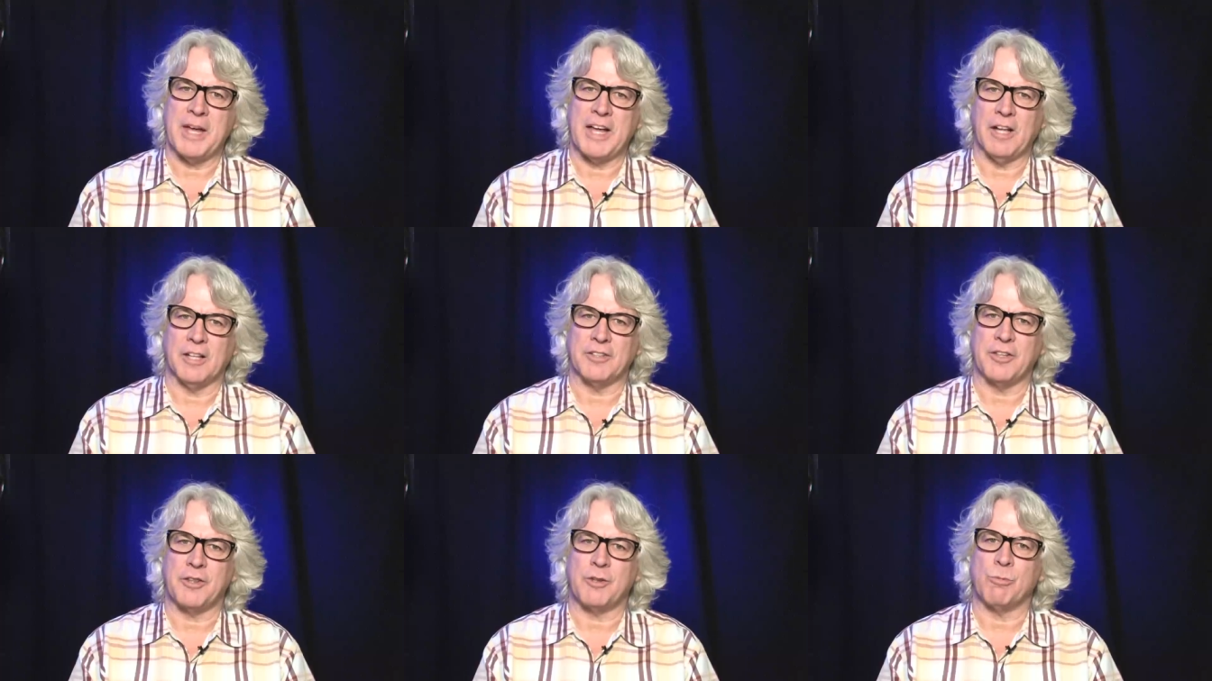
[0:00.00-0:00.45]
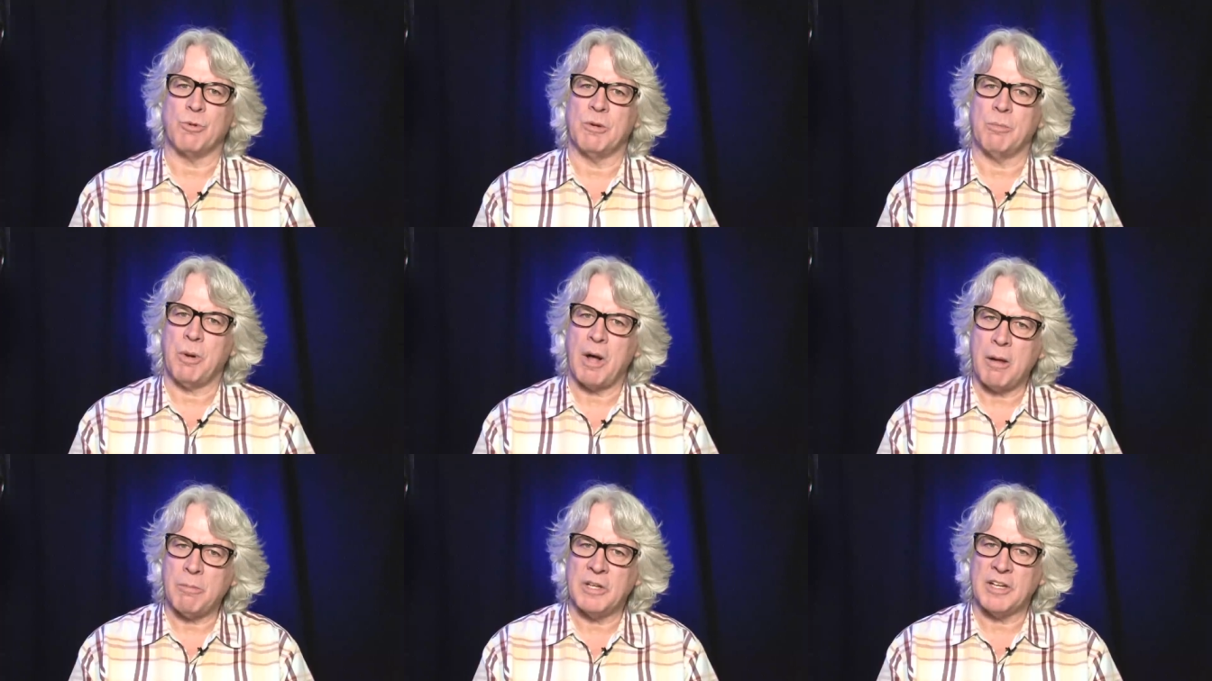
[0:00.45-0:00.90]
held at the
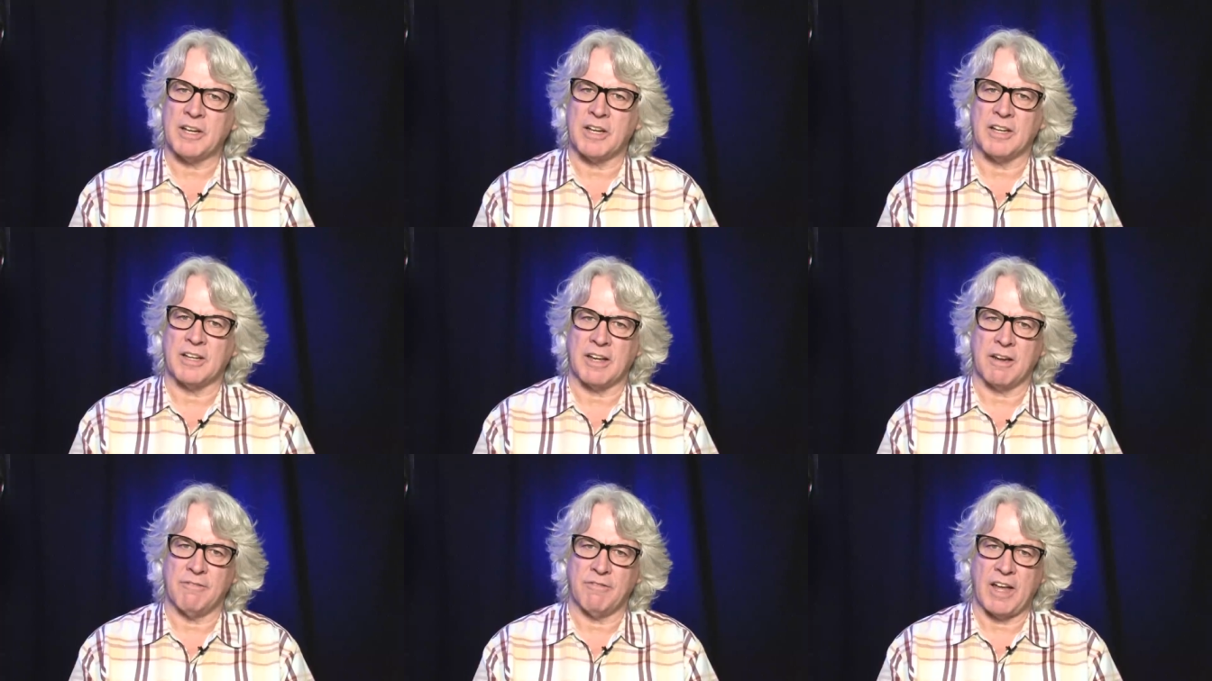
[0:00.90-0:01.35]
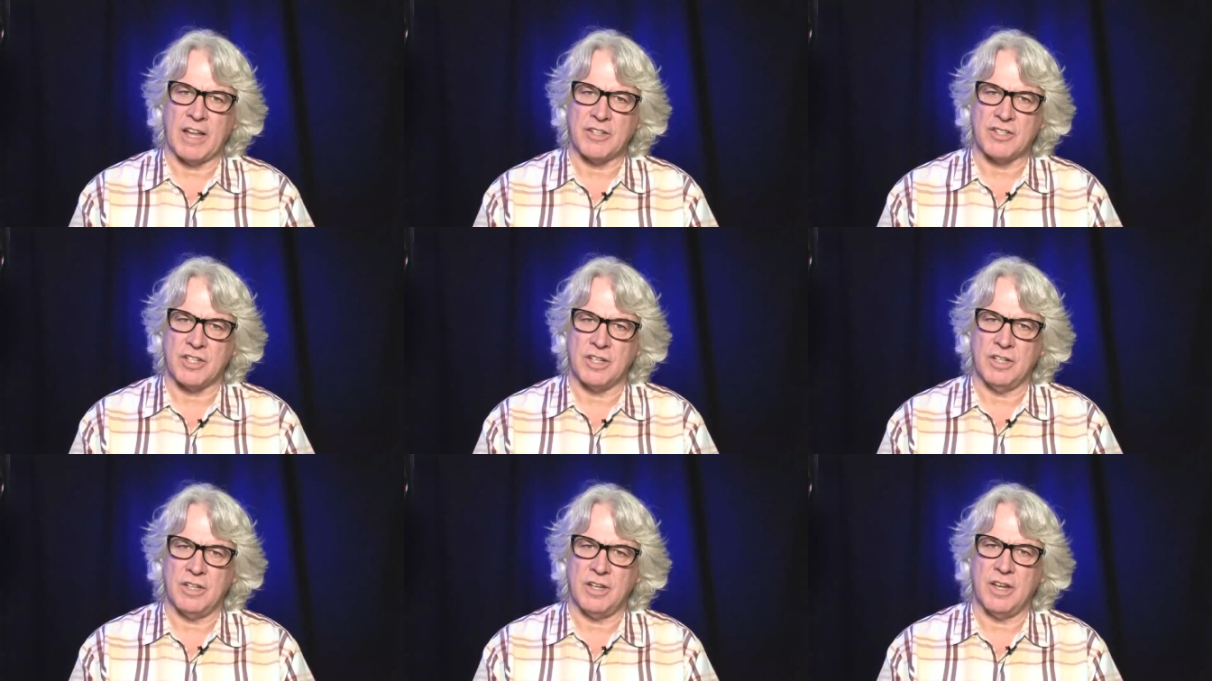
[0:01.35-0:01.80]
Republican
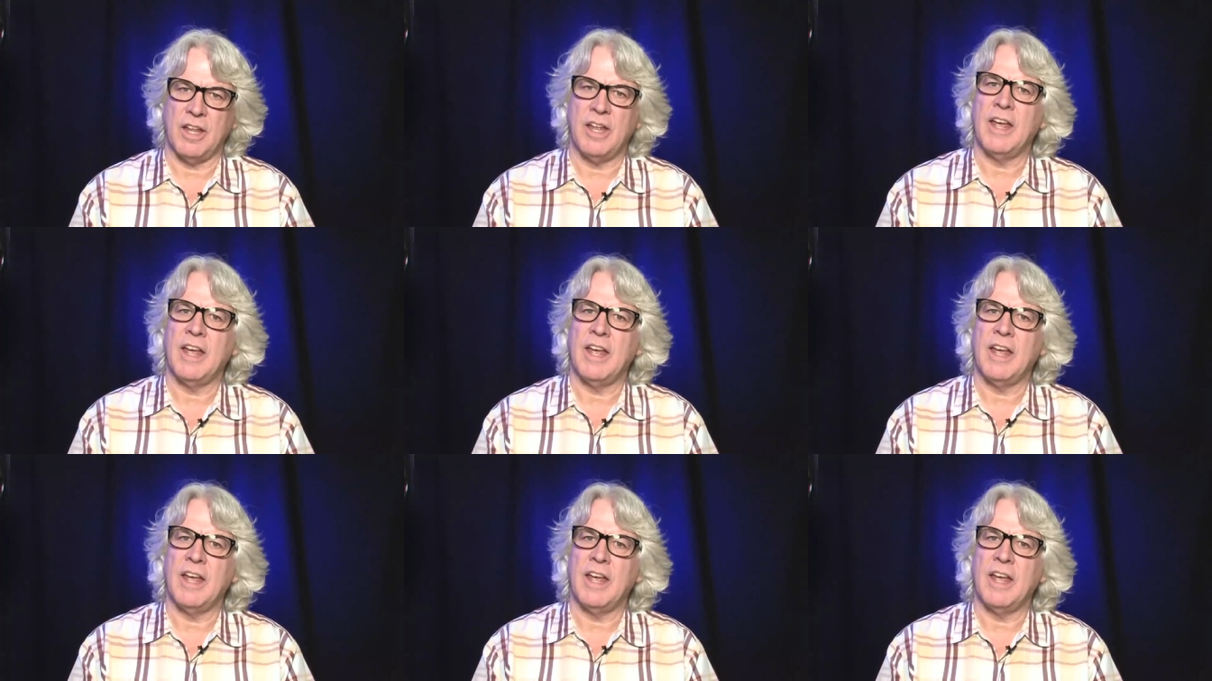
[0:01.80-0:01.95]
convention,